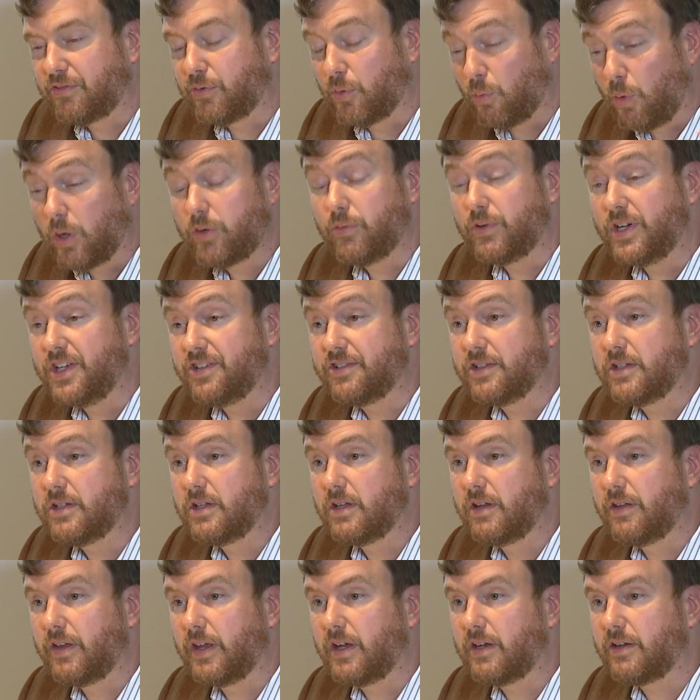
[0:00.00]
for one
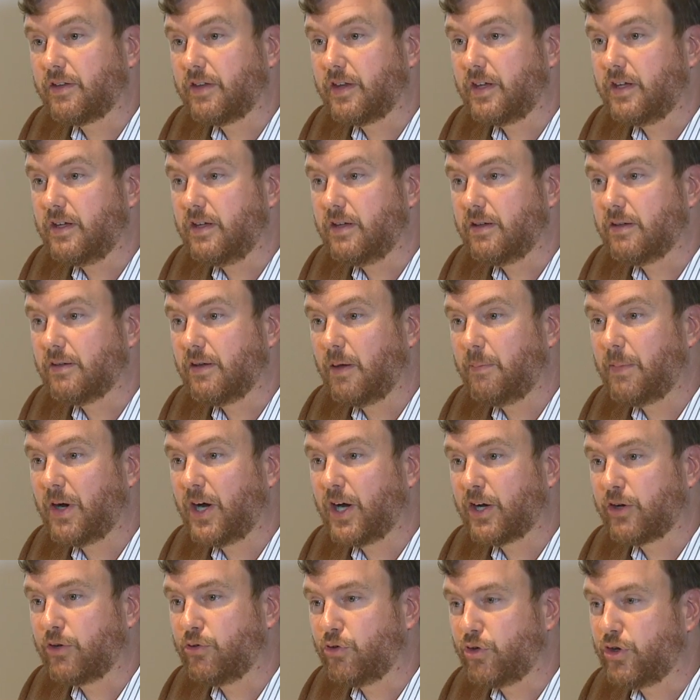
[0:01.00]
reason, that the
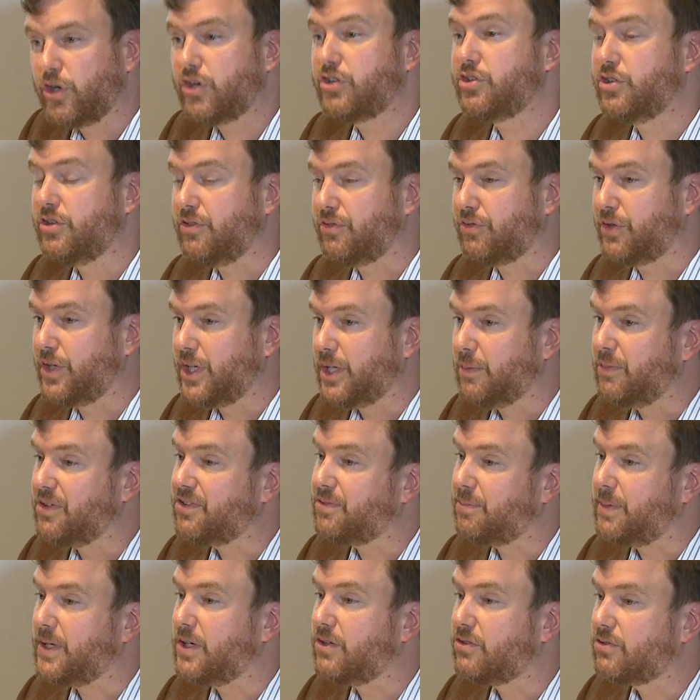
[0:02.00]
American tradition of freedom of
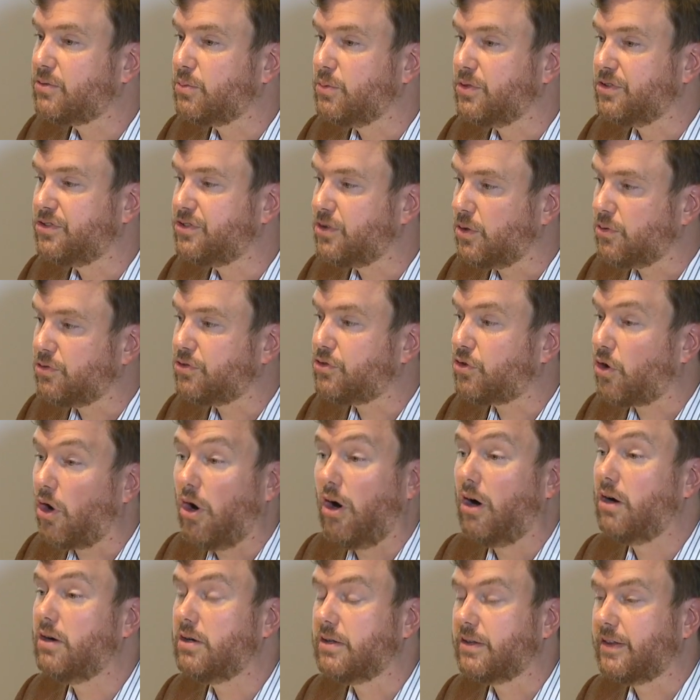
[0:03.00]
speech was so
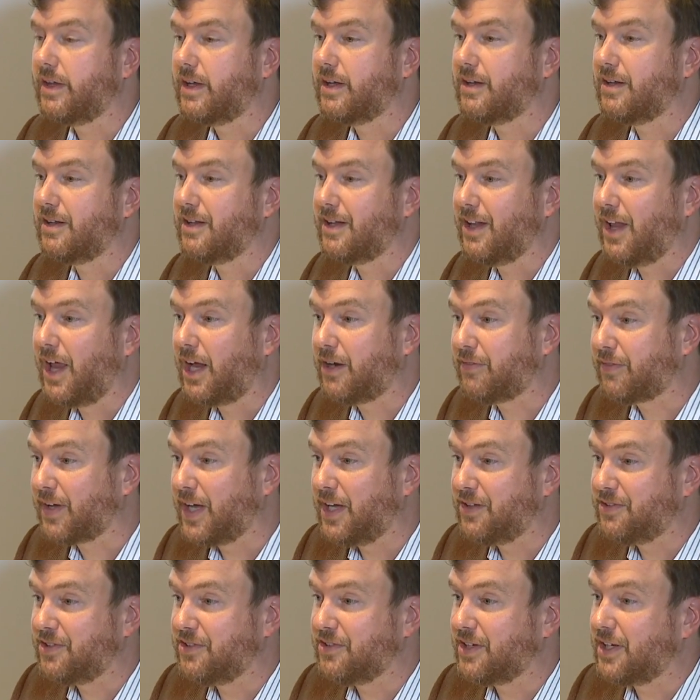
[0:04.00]
strong that in a lot of
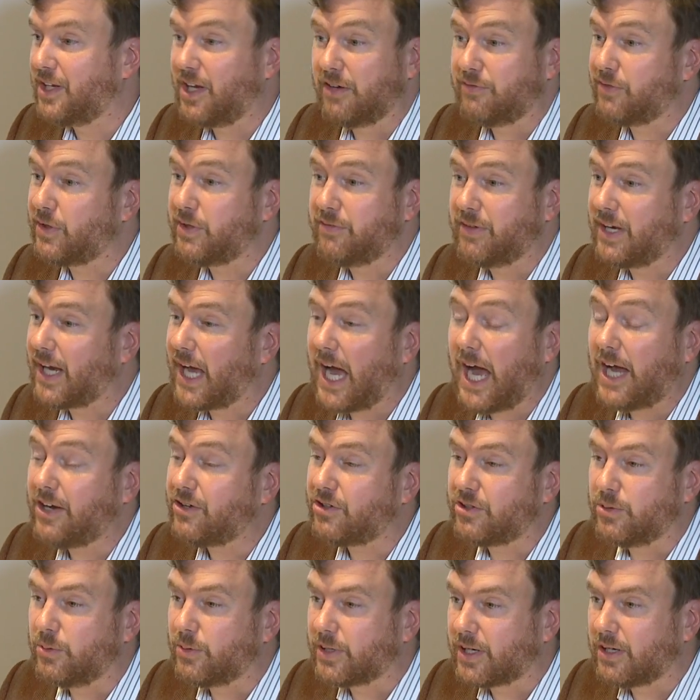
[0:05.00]
cases it never even
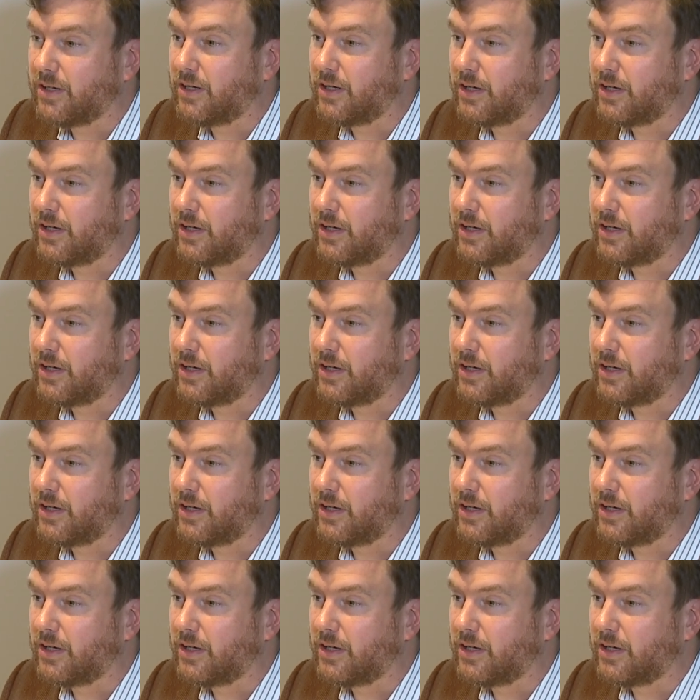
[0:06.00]
got to